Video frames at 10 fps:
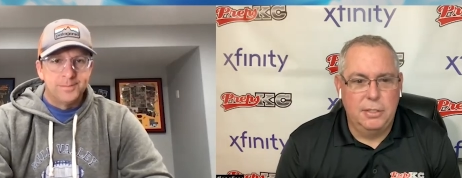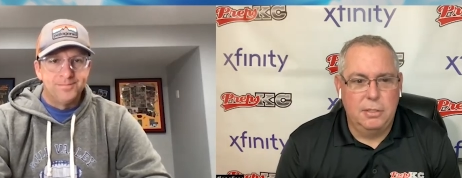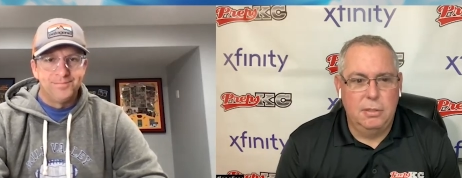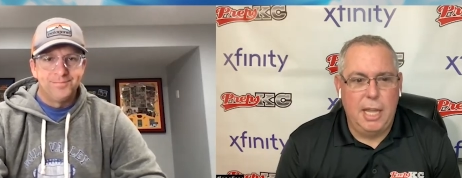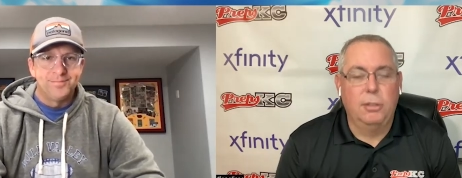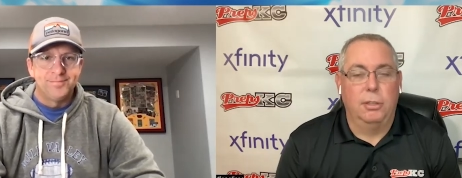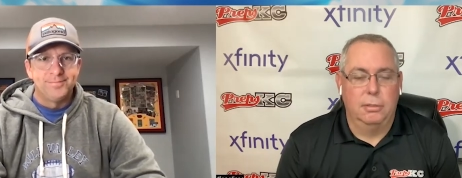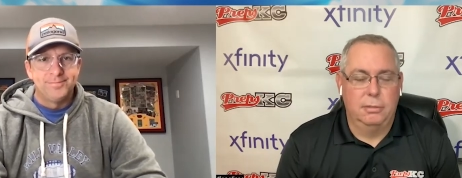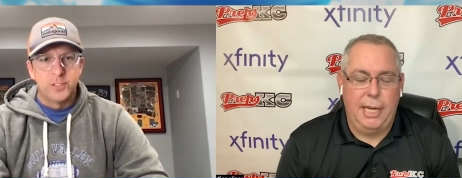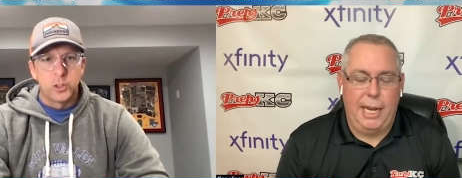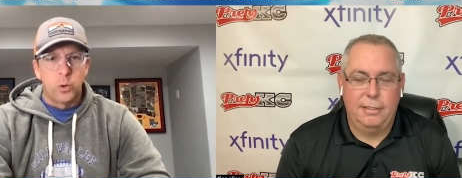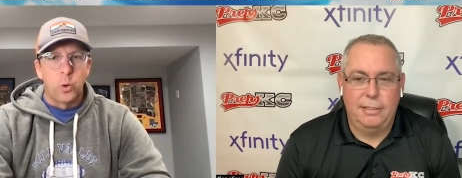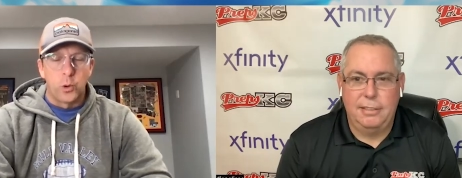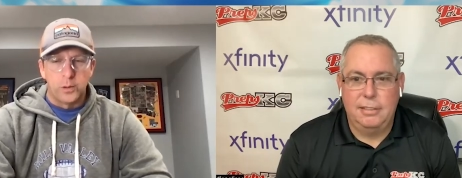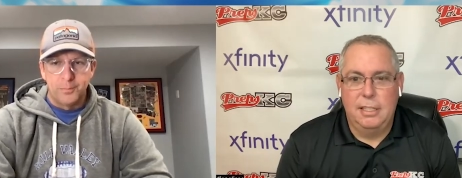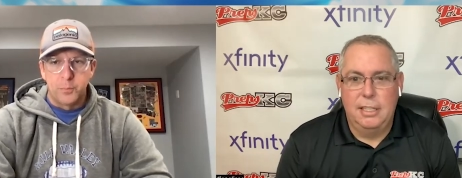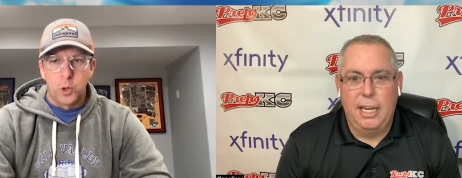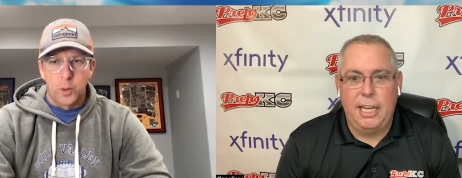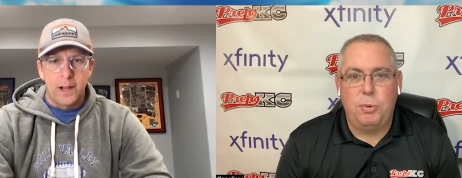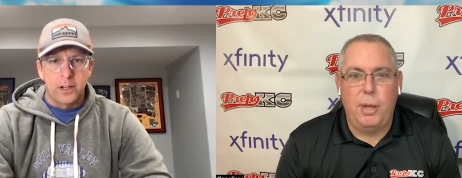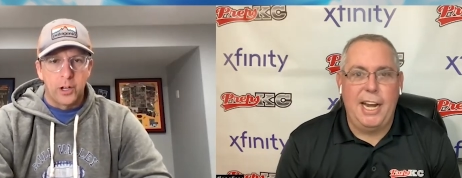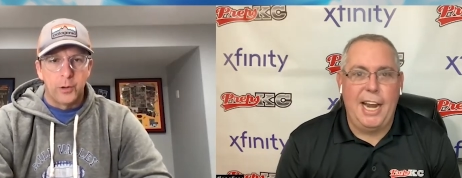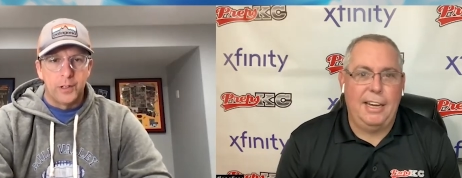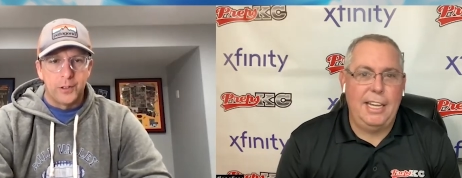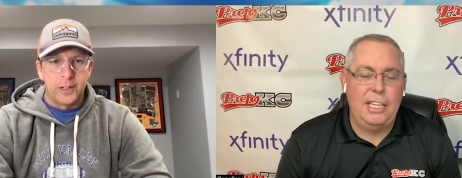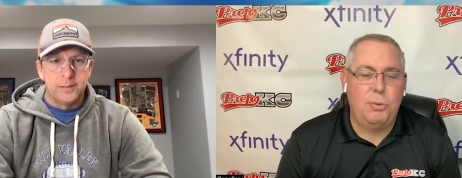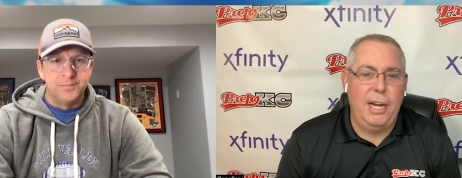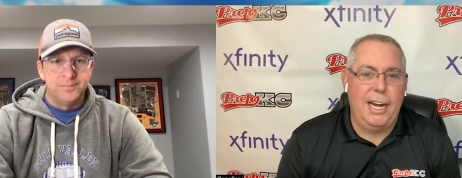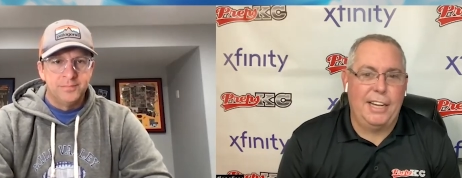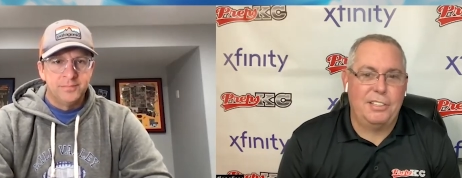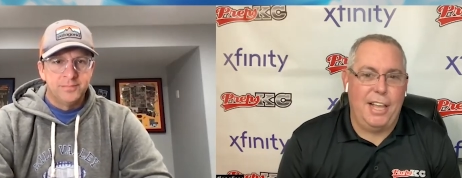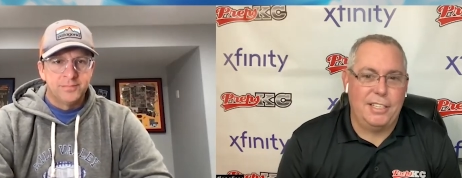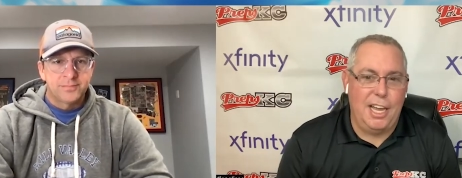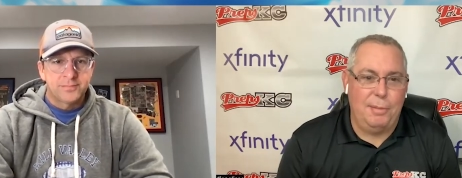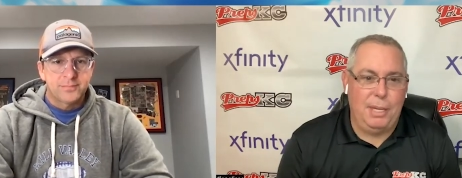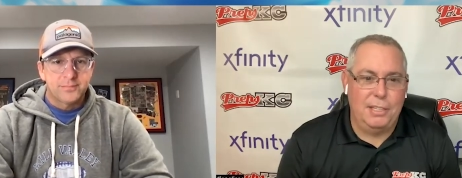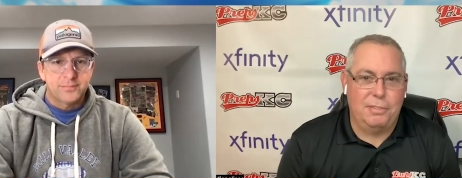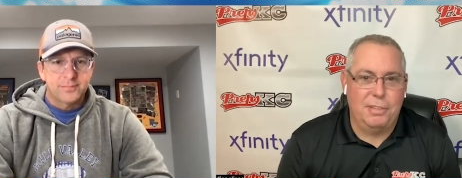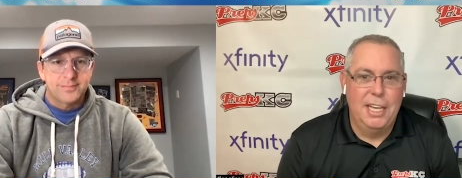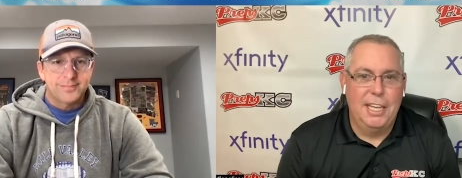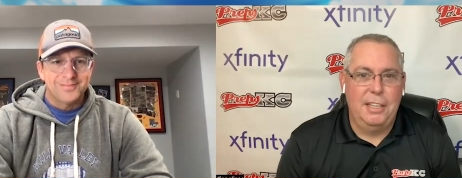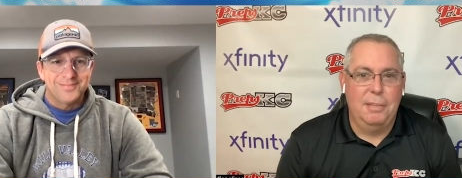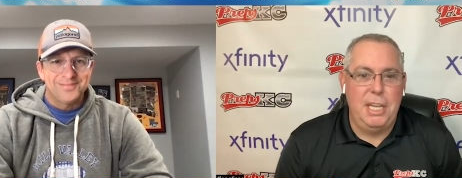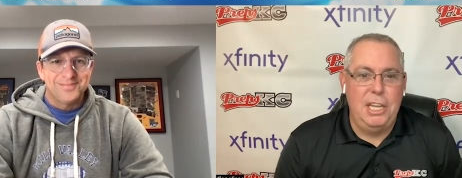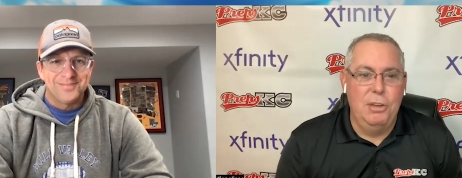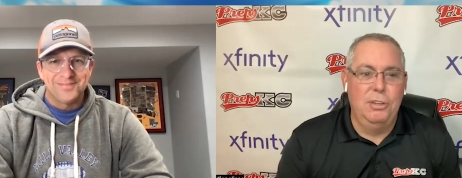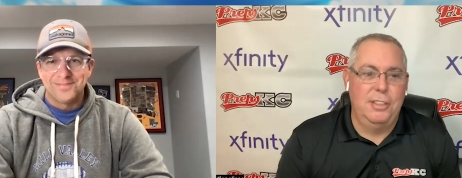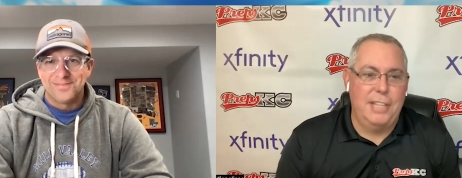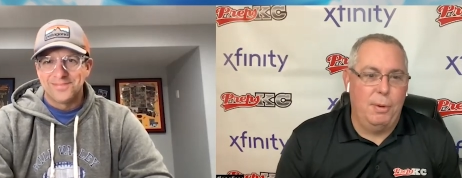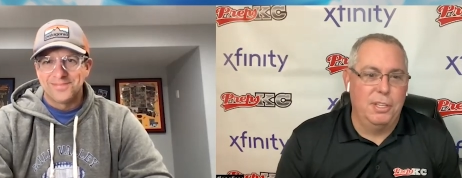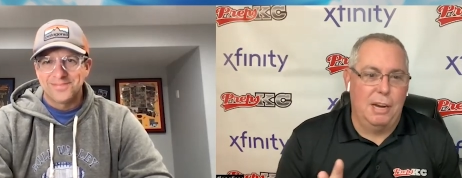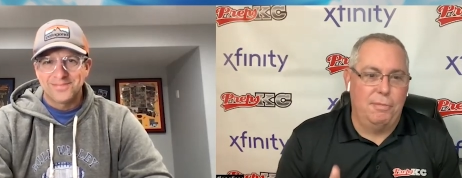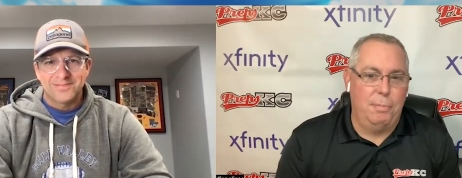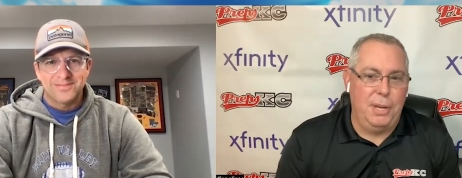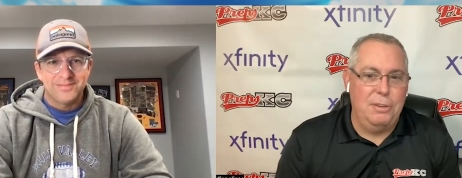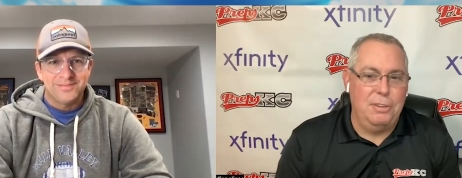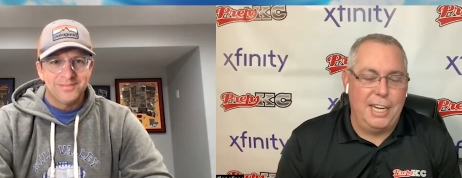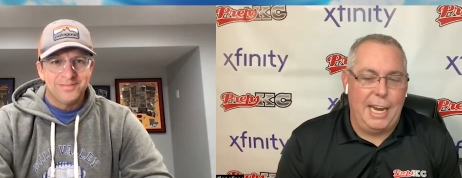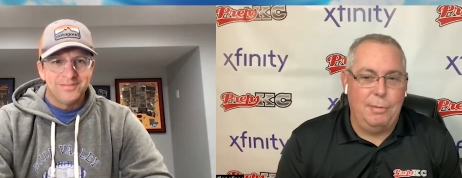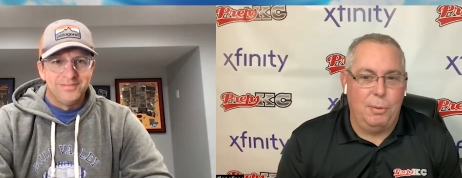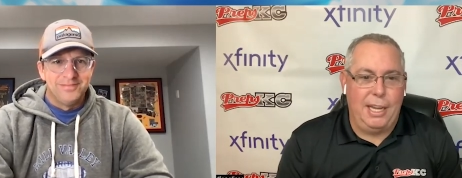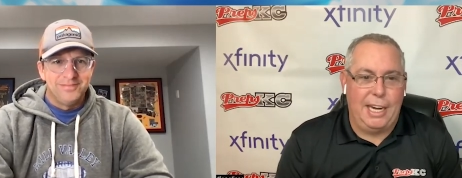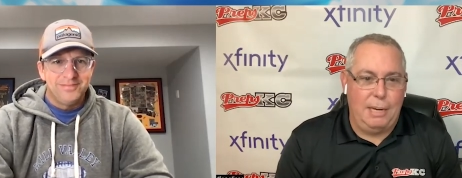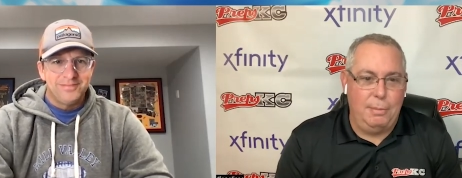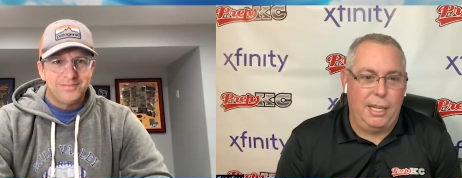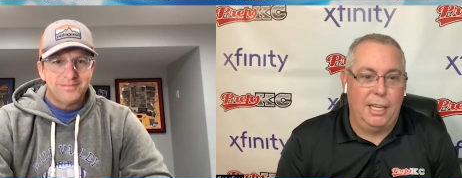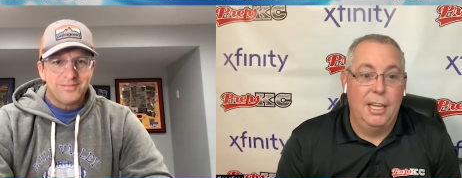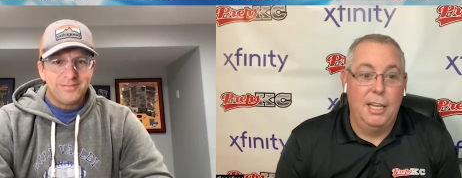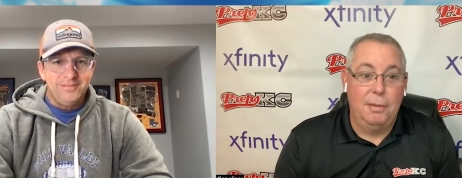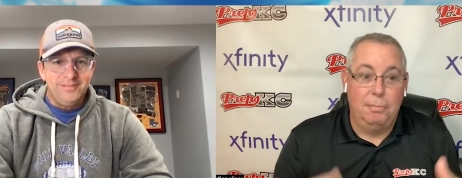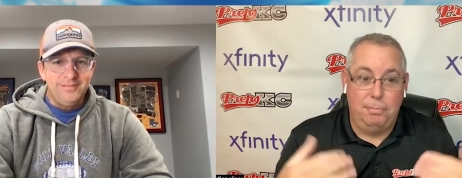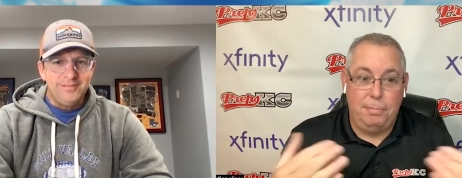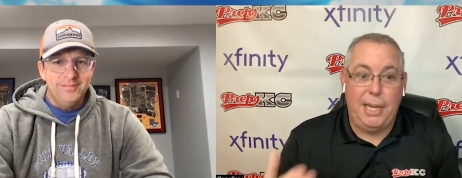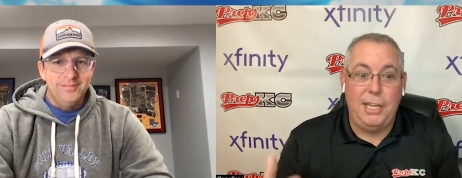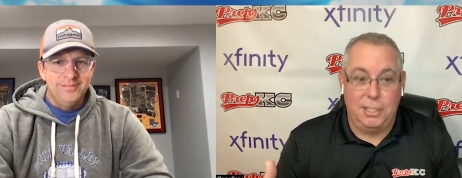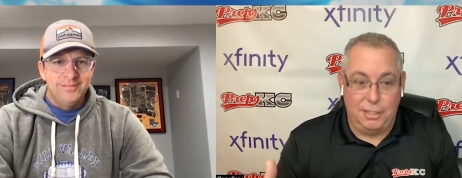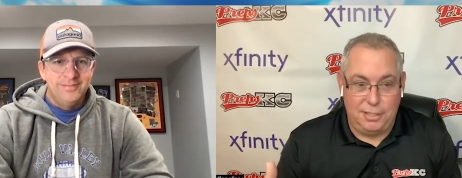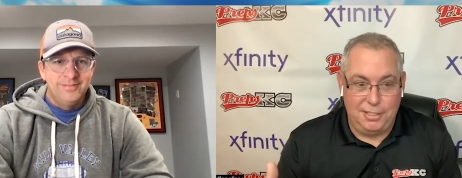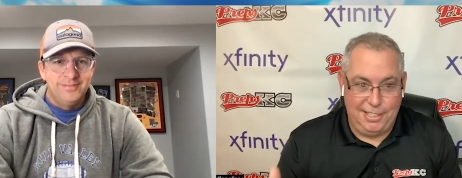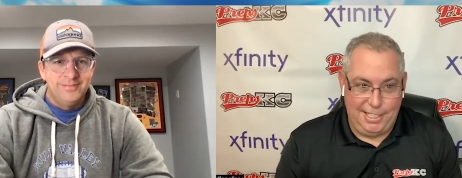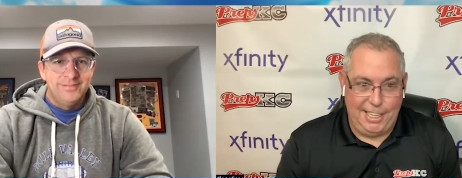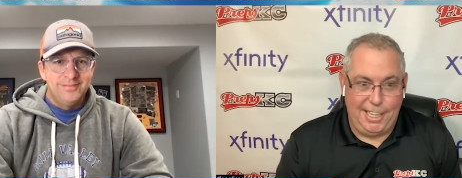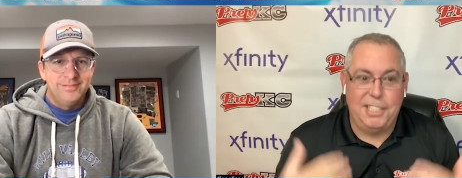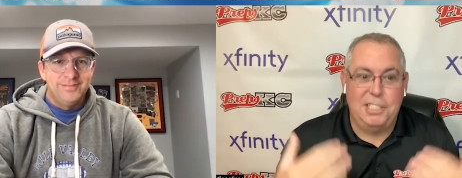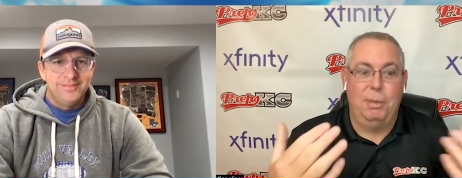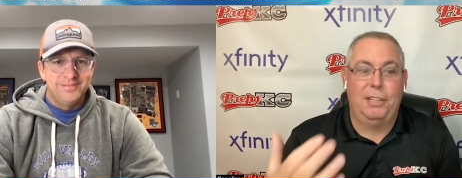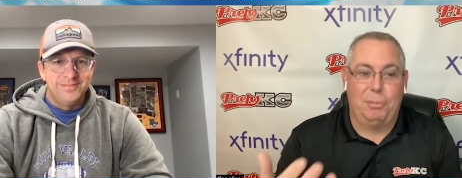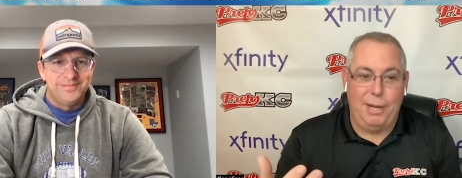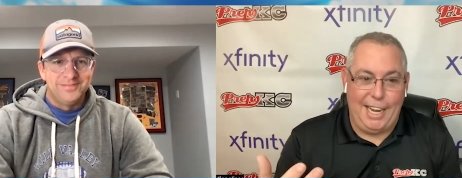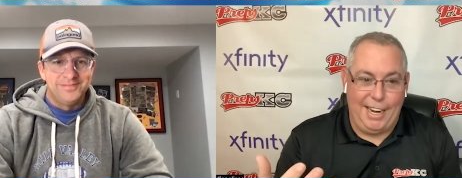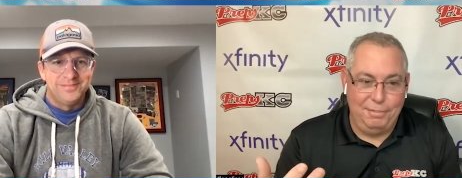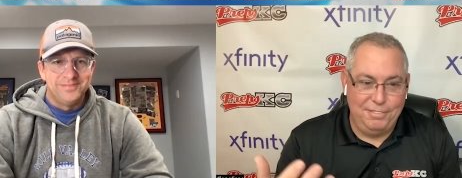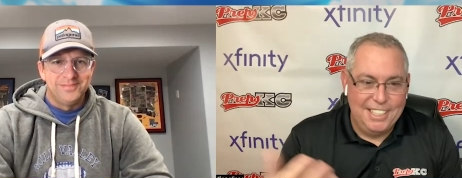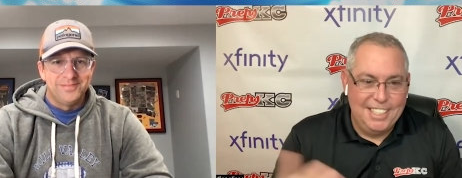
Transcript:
Speaker 1: uh, Elder. yeah, quarter, quarterback. He tweeted at he tweeted at us last night because the B Union that wasn't up for B Union game of the week, and I had to be like, patience. It's a big three game,